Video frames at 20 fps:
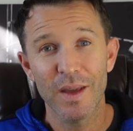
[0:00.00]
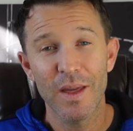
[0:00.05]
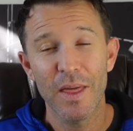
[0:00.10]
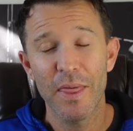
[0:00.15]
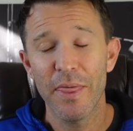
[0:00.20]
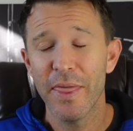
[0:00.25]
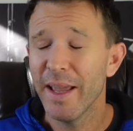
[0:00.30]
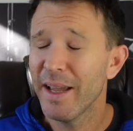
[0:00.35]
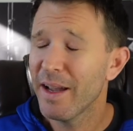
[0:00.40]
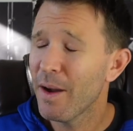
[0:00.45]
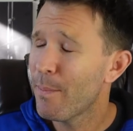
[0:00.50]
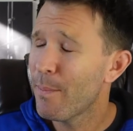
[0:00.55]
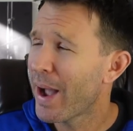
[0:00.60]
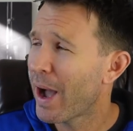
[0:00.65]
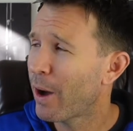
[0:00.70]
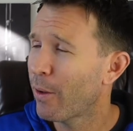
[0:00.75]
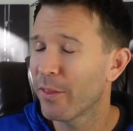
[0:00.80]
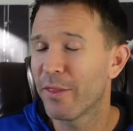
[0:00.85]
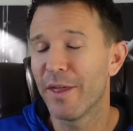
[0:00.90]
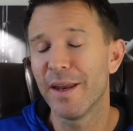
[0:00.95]
Think
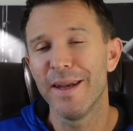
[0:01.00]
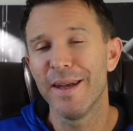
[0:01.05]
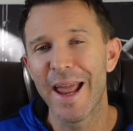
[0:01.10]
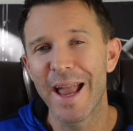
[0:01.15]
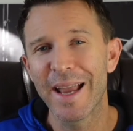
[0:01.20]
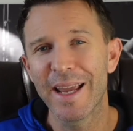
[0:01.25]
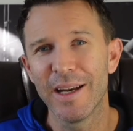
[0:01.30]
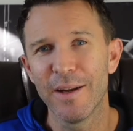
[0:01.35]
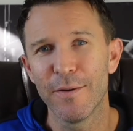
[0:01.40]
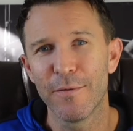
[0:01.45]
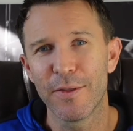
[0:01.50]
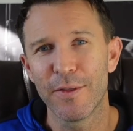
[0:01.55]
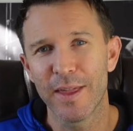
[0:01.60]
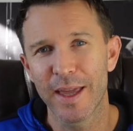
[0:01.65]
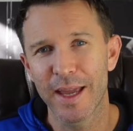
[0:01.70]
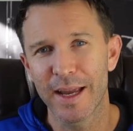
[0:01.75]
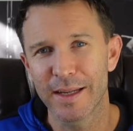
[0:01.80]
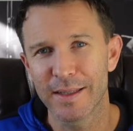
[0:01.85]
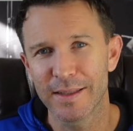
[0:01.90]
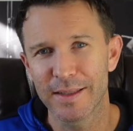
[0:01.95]
about the negative
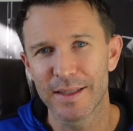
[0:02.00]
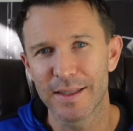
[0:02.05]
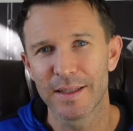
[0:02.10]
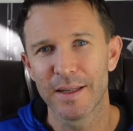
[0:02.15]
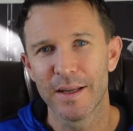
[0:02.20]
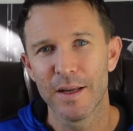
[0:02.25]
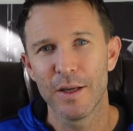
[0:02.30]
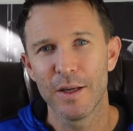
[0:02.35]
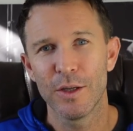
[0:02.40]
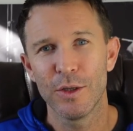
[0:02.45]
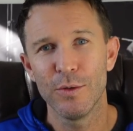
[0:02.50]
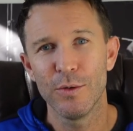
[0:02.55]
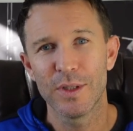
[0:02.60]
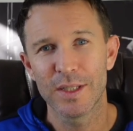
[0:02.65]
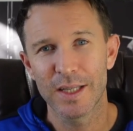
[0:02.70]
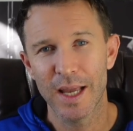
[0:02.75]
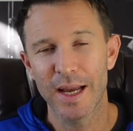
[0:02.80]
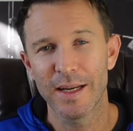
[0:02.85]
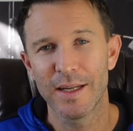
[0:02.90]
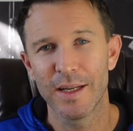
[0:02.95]
things you
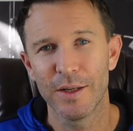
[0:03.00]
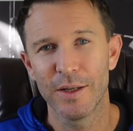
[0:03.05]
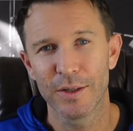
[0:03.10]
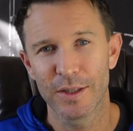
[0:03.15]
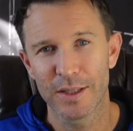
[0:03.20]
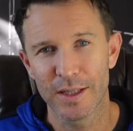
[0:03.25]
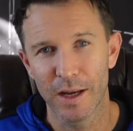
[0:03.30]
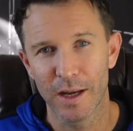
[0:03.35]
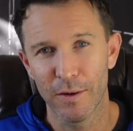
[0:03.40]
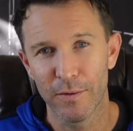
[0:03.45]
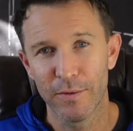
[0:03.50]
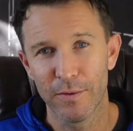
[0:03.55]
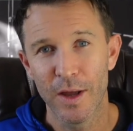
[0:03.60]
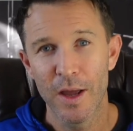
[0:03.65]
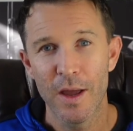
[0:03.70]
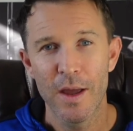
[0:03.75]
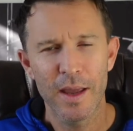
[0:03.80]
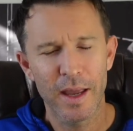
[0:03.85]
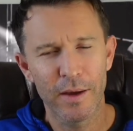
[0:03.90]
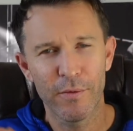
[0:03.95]
say to yourself.
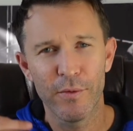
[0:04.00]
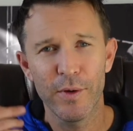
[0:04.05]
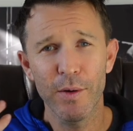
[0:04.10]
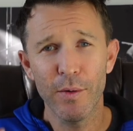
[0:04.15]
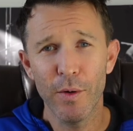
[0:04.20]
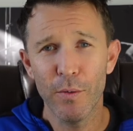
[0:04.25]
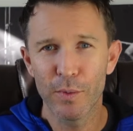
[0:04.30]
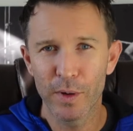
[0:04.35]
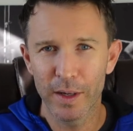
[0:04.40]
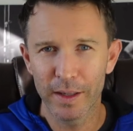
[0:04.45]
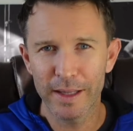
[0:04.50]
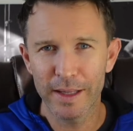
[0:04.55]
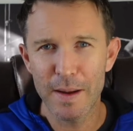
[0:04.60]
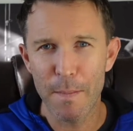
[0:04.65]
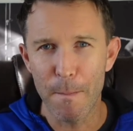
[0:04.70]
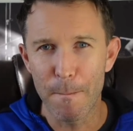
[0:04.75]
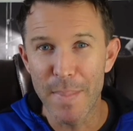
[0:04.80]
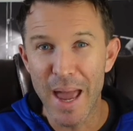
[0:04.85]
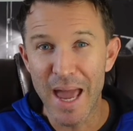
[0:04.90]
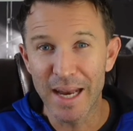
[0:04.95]
If we were really
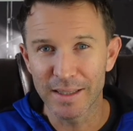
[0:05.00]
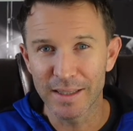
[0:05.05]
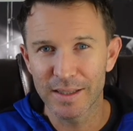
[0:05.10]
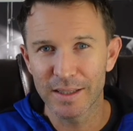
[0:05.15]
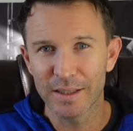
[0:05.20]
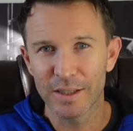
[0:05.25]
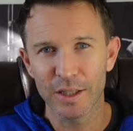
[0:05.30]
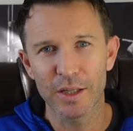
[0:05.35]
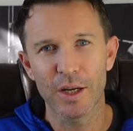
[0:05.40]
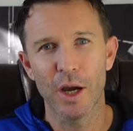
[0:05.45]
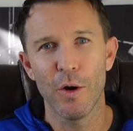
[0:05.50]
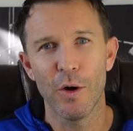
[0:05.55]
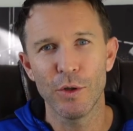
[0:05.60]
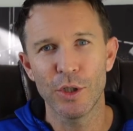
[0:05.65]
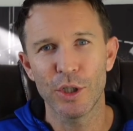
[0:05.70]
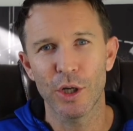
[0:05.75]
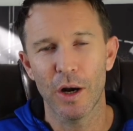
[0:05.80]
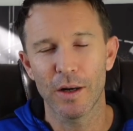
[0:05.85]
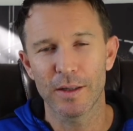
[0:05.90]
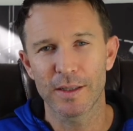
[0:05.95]
meant to
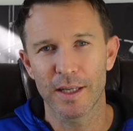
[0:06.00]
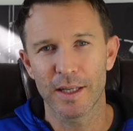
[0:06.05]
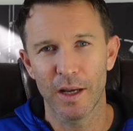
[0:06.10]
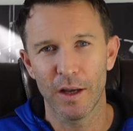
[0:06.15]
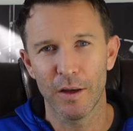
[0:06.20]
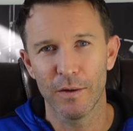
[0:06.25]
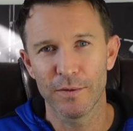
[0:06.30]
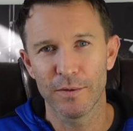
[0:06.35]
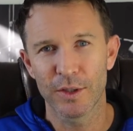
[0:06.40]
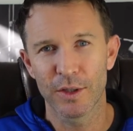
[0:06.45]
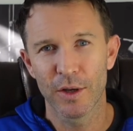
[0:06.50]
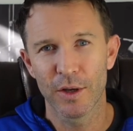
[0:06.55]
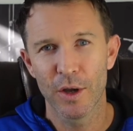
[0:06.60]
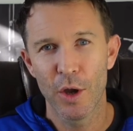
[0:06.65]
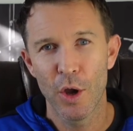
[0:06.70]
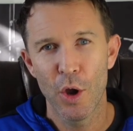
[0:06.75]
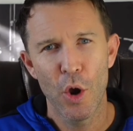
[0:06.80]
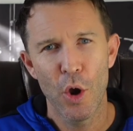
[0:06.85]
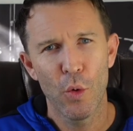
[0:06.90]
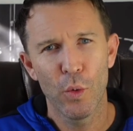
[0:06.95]
coach ourselves,
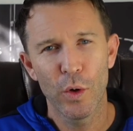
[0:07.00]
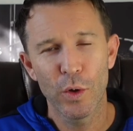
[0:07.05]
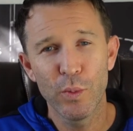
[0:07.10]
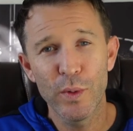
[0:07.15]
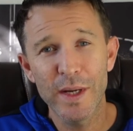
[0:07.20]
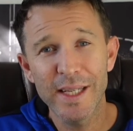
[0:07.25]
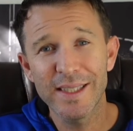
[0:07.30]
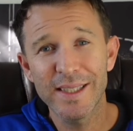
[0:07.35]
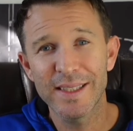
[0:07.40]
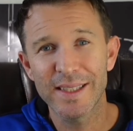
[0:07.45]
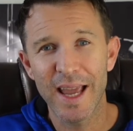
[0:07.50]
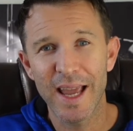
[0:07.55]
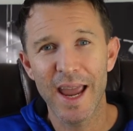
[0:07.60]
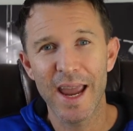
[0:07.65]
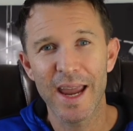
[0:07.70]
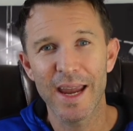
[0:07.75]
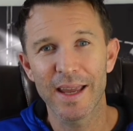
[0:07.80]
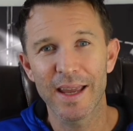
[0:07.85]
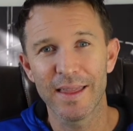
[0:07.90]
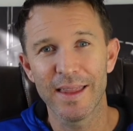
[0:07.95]
would we
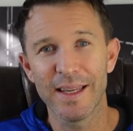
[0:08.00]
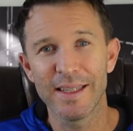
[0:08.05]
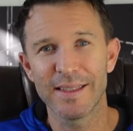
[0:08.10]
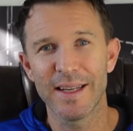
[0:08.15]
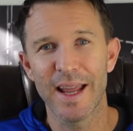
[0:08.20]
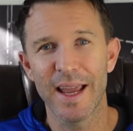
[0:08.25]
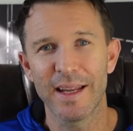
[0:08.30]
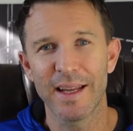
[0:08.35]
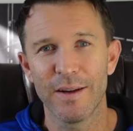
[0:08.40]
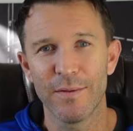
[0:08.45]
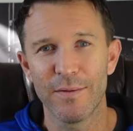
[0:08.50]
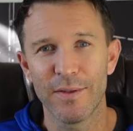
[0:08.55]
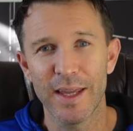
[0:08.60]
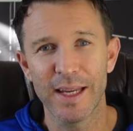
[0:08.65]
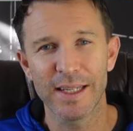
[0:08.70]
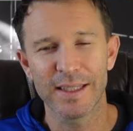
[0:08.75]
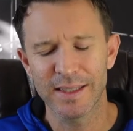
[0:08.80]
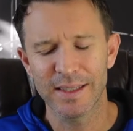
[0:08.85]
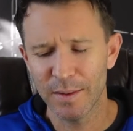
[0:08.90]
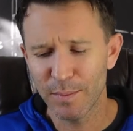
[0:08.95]
say these negative
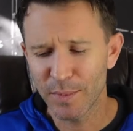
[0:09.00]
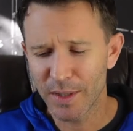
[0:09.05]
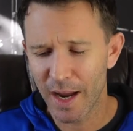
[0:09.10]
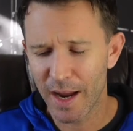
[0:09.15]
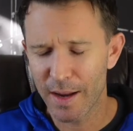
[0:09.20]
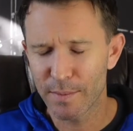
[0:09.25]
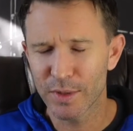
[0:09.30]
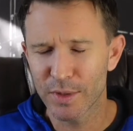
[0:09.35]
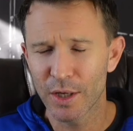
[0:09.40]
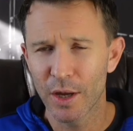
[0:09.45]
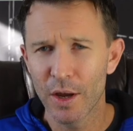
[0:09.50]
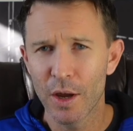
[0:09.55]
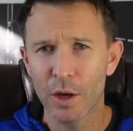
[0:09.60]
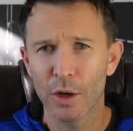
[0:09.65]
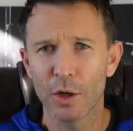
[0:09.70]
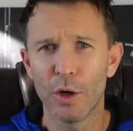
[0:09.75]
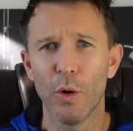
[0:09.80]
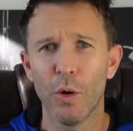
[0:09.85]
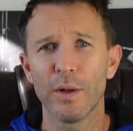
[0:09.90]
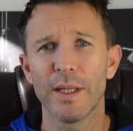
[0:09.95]
things? Sometimes
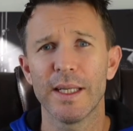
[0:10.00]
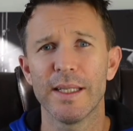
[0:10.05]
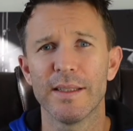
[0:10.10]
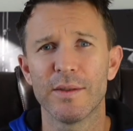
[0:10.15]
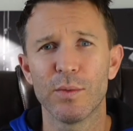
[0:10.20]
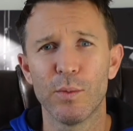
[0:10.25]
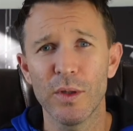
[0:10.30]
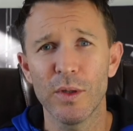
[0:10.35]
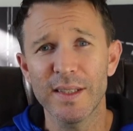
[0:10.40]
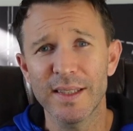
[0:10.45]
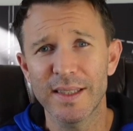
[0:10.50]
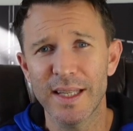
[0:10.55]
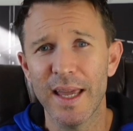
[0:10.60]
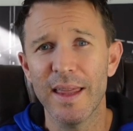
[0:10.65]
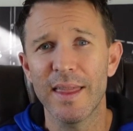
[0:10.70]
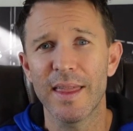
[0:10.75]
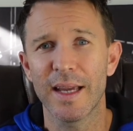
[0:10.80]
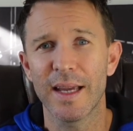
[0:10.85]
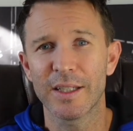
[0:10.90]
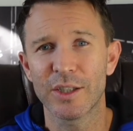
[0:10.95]
goalies will
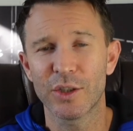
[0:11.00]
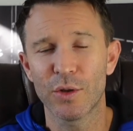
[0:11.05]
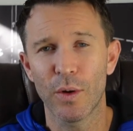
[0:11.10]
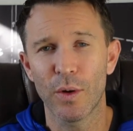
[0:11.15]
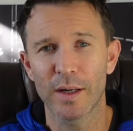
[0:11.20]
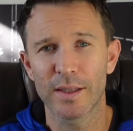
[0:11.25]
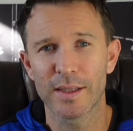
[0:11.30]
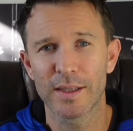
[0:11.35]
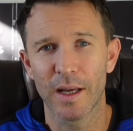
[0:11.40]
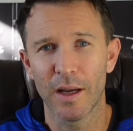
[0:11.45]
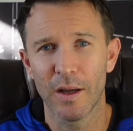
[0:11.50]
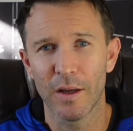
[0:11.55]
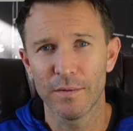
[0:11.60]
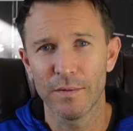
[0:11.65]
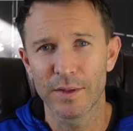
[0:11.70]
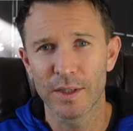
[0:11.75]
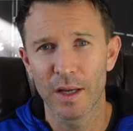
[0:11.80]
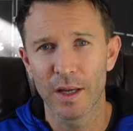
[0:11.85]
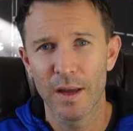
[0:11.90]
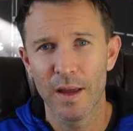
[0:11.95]
say things to
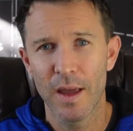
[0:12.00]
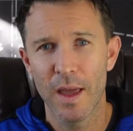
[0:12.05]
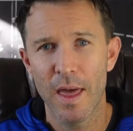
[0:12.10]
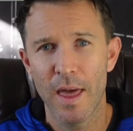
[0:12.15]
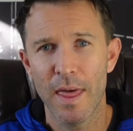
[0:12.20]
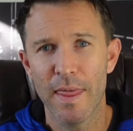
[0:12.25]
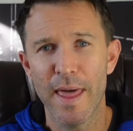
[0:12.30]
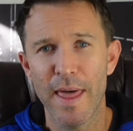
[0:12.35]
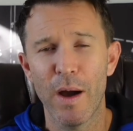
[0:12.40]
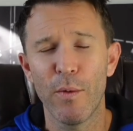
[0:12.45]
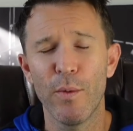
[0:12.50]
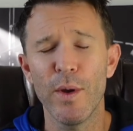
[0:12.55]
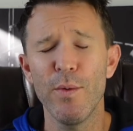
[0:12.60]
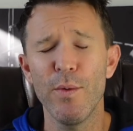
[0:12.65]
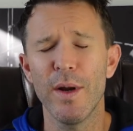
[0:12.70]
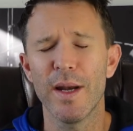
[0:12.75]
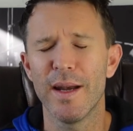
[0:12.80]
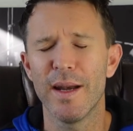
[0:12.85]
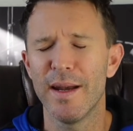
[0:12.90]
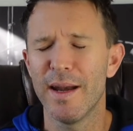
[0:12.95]
ourselves that we
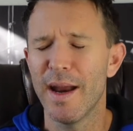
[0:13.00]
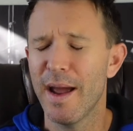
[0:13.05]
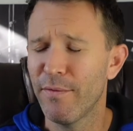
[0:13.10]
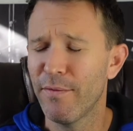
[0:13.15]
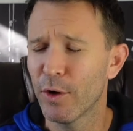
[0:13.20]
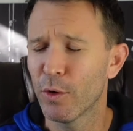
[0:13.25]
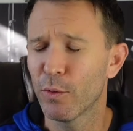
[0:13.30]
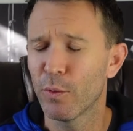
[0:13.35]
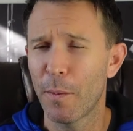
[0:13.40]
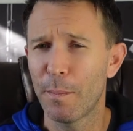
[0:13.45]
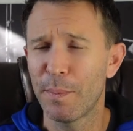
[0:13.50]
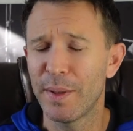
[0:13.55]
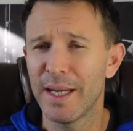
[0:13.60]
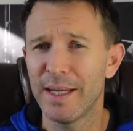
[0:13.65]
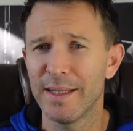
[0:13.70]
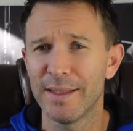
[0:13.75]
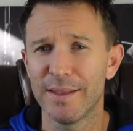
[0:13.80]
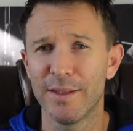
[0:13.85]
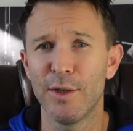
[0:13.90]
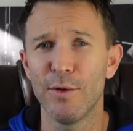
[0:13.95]
would never
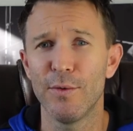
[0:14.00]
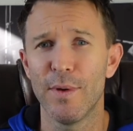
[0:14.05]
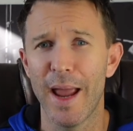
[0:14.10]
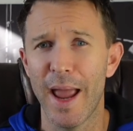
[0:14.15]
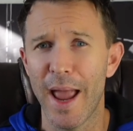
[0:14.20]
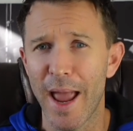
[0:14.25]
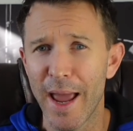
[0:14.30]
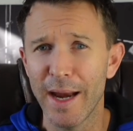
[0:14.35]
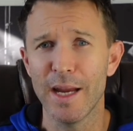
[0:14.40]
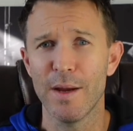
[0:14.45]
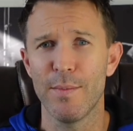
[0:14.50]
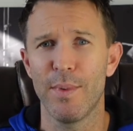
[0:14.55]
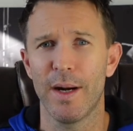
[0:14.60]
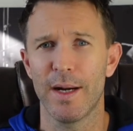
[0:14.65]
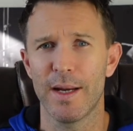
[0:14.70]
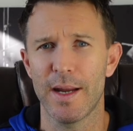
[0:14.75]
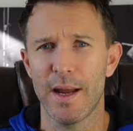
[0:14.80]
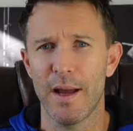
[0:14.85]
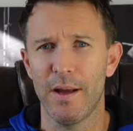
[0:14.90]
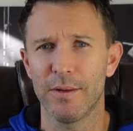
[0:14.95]
repeat to
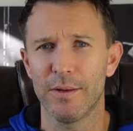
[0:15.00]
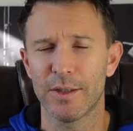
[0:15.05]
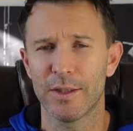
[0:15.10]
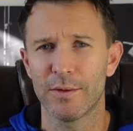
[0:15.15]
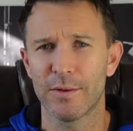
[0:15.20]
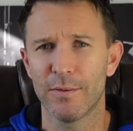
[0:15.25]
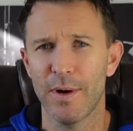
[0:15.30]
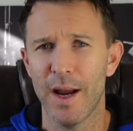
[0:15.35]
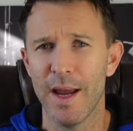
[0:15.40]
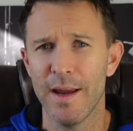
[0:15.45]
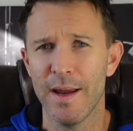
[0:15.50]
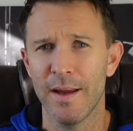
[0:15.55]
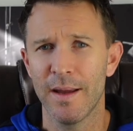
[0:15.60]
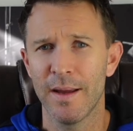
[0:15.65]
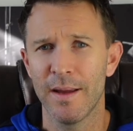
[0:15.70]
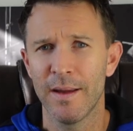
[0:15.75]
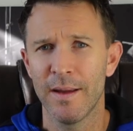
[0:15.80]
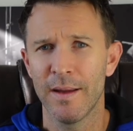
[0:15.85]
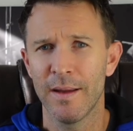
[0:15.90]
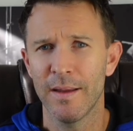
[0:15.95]
anybody else, right?
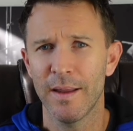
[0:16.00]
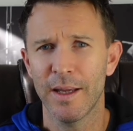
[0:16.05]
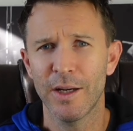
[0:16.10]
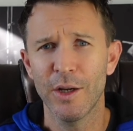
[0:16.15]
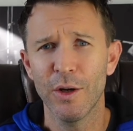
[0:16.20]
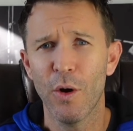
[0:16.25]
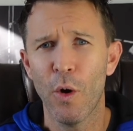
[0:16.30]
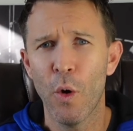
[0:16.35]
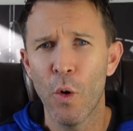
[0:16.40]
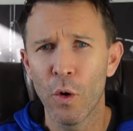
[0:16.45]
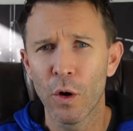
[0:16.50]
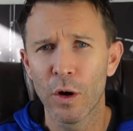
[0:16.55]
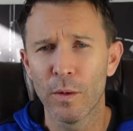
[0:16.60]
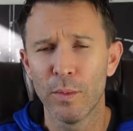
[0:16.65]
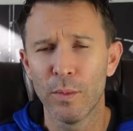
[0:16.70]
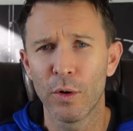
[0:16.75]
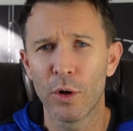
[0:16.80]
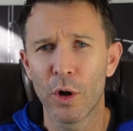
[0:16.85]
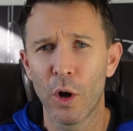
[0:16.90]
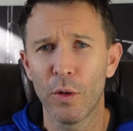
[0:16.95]
Like, you're a
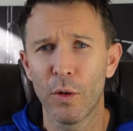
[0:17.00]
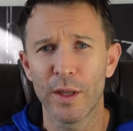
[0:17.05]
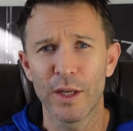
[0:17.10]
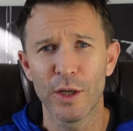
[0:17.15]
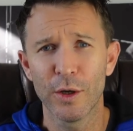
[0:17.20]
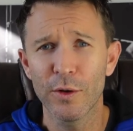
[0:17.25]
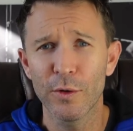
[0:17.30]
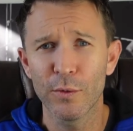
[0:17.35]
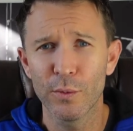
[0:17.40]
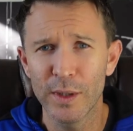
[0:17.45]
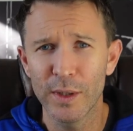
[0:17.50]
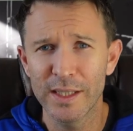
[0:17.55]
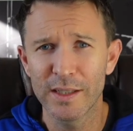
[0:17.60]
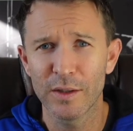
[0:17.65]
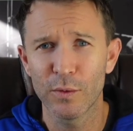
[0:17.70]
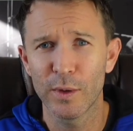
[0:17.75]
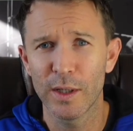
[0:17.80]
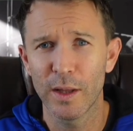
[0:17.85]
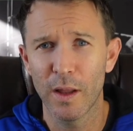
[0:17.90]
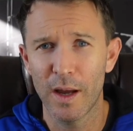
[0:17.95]
horrible goalie. You're the
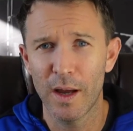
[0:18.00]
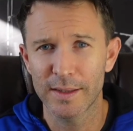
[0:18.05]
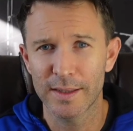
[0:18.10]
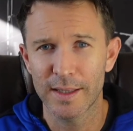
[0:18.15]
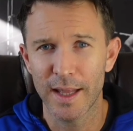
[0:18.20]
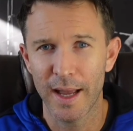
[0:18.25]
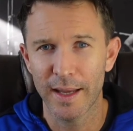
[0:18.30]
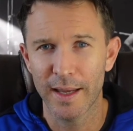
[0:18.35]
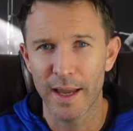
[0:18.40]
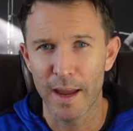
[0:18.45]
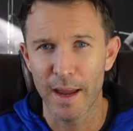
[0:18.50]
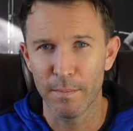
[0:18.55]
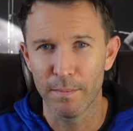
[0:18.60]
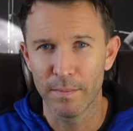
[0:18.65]
reason we lost that game.